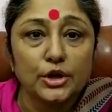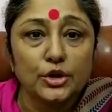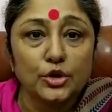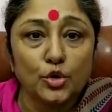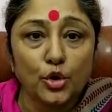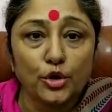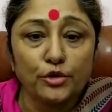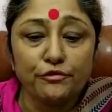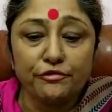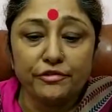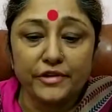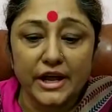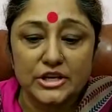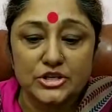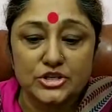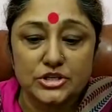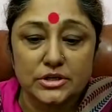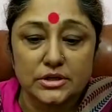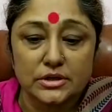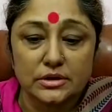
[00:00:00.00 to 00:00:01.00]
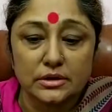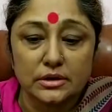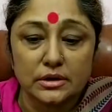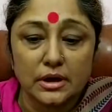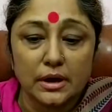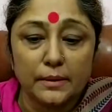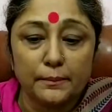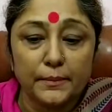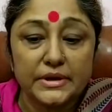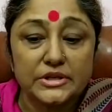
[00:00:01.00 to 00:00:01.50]
non-flagellar
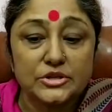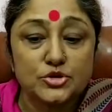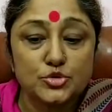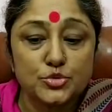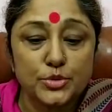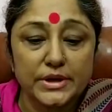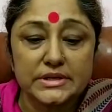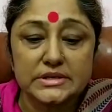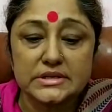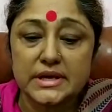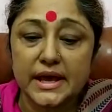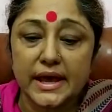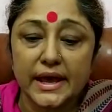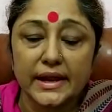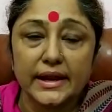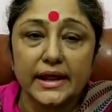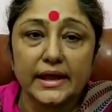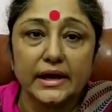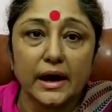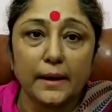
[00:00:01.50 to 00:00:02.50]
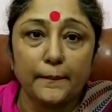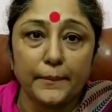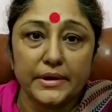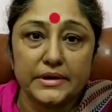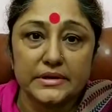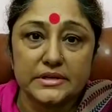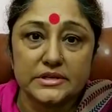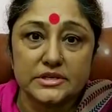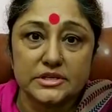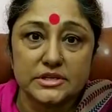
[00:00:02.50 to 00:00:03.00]
but straight hair-like
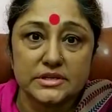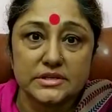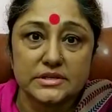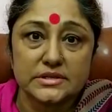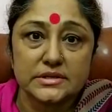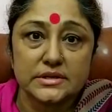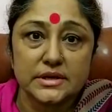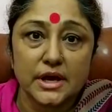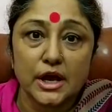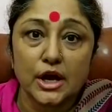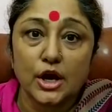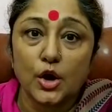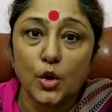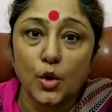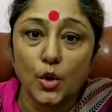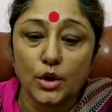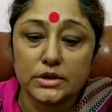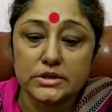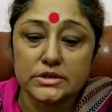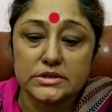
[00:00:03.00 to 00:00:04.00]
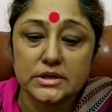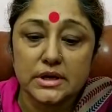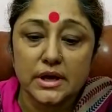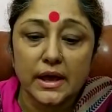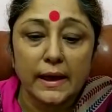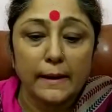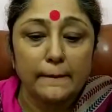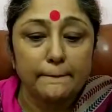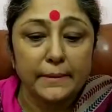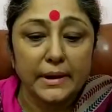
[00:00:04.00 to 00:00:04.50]
appendages called
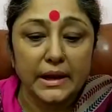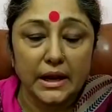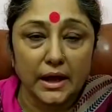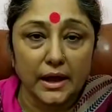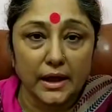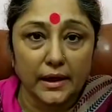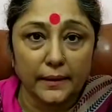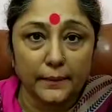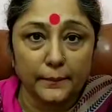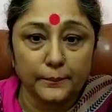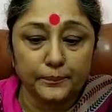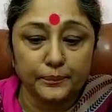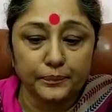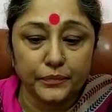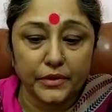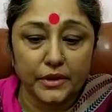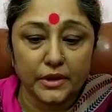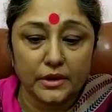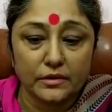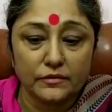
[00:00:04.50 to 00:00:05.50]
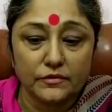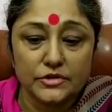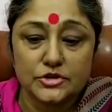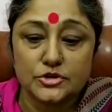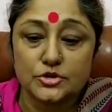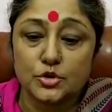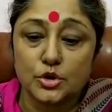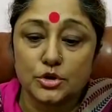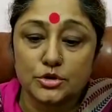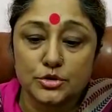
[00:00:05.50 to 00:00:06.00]
pili, which
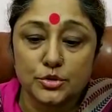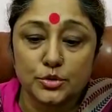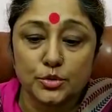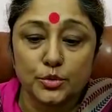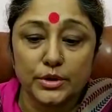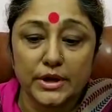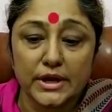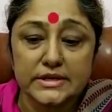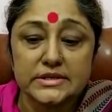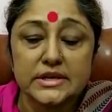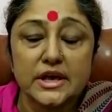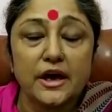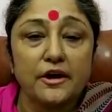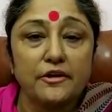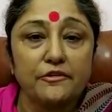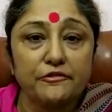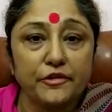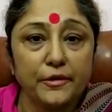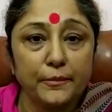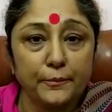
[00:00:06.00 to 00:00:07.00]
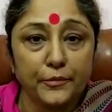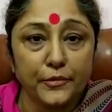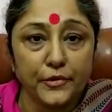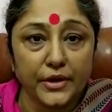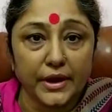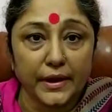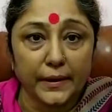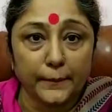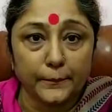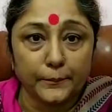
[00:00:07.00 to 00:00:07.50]
is also known as
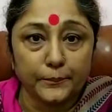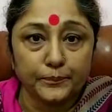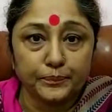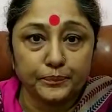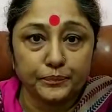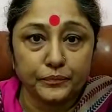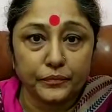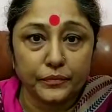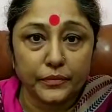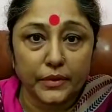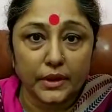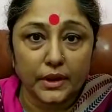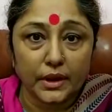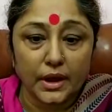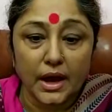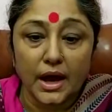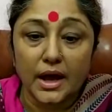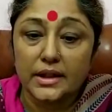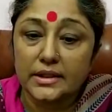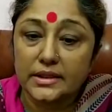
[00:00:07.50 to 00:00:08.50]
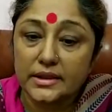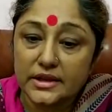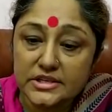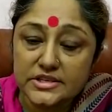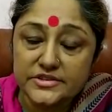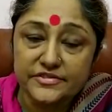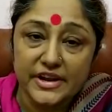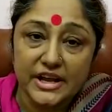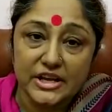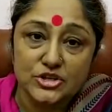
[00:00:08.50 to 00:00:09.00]
Vibrio. And
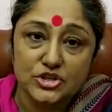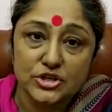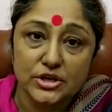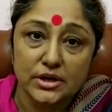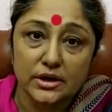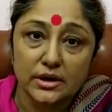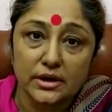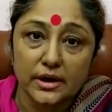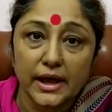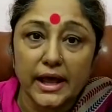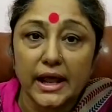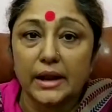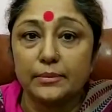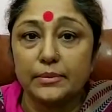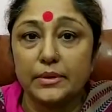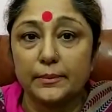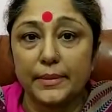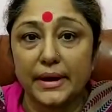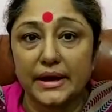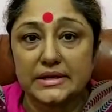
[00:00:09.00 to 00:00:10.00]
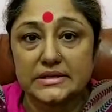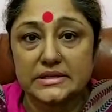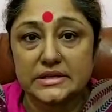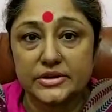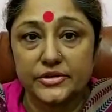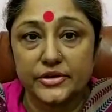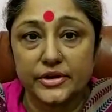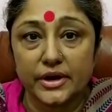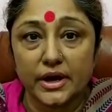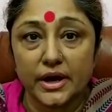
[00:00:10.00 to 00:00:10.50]
these flagella help the
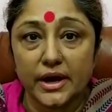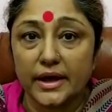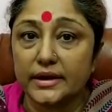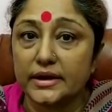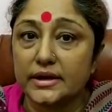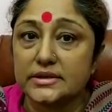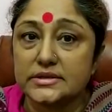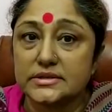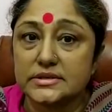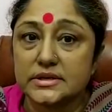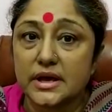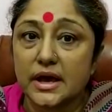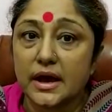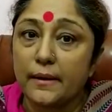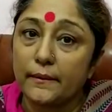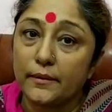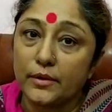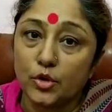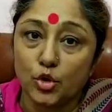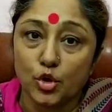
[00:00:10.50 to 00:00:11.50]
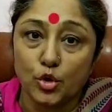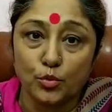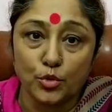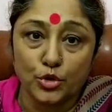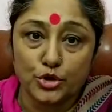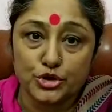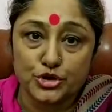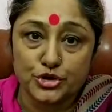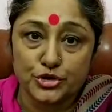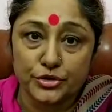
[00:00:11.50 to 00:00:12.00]
bacteria in its
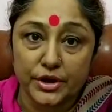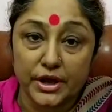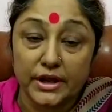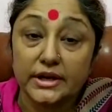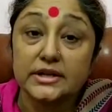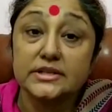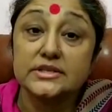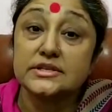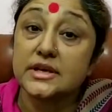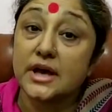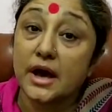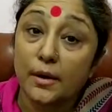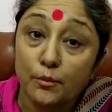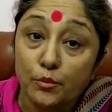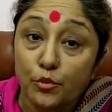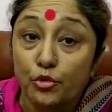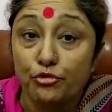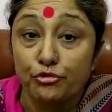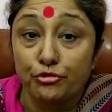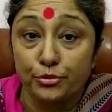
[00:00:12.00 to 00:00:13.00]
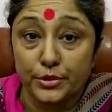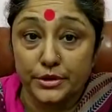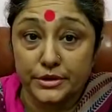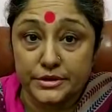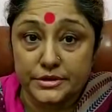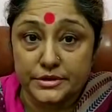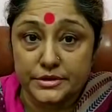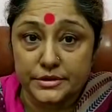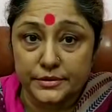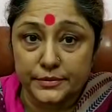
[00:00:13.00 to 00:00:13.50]
locomotion, in its
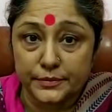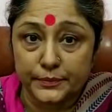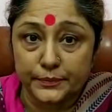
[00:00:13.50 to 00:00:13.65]
movement.